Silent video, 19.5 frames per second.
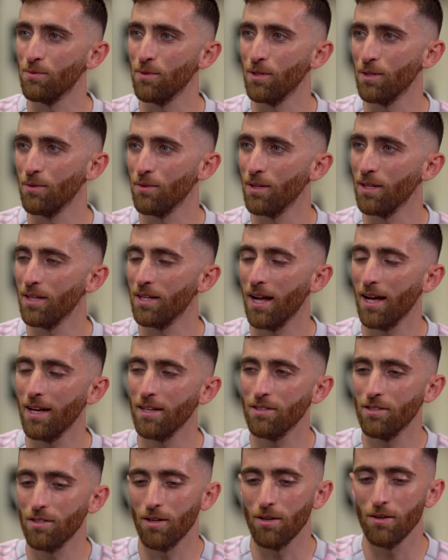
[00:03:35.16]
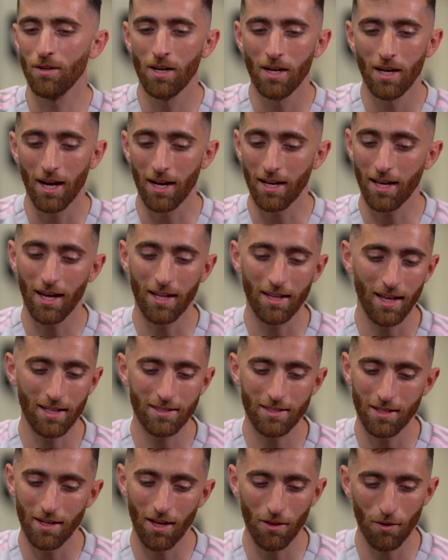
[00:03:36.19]
really, really nice. So, again,
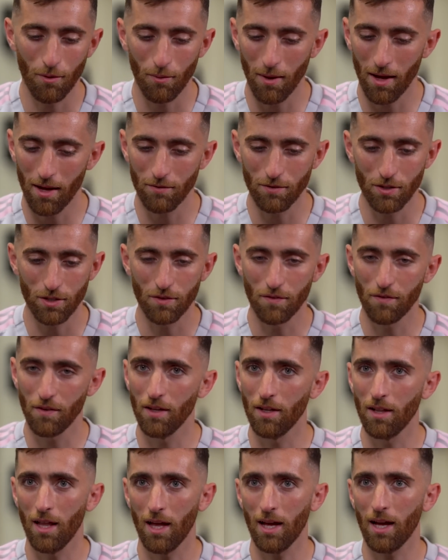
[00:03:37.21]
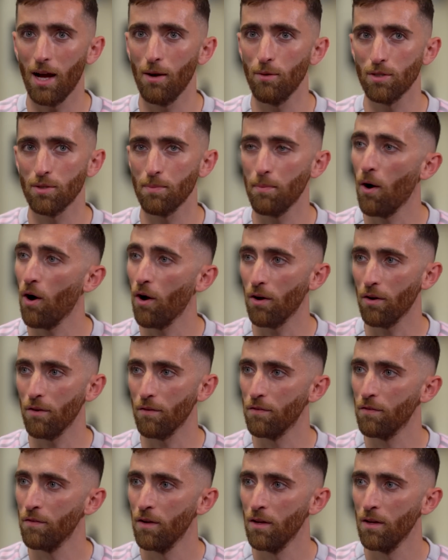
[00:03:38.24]
that's another way of just feeling like I was part
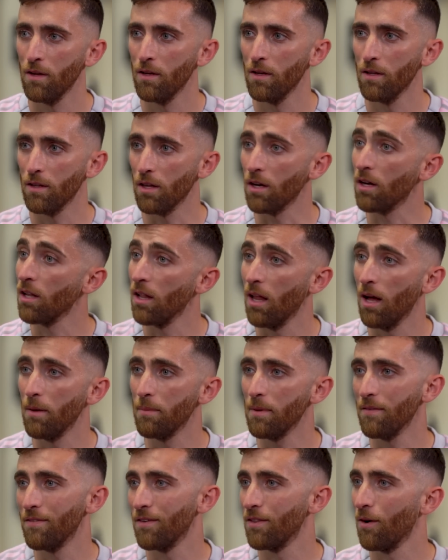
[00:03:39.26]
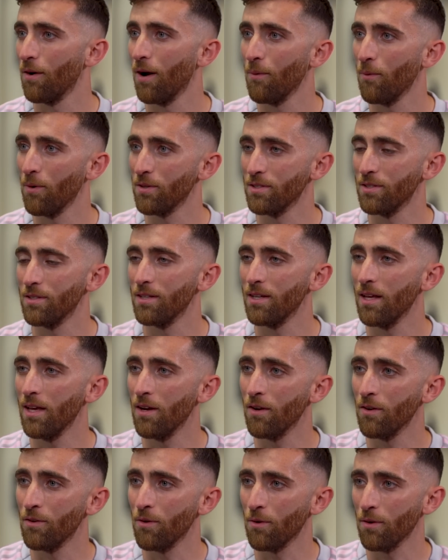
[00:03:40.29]
of the club, even though I wasn't
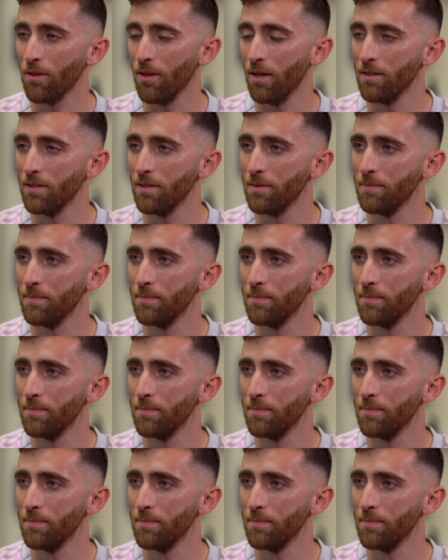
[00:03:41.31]
here in North London.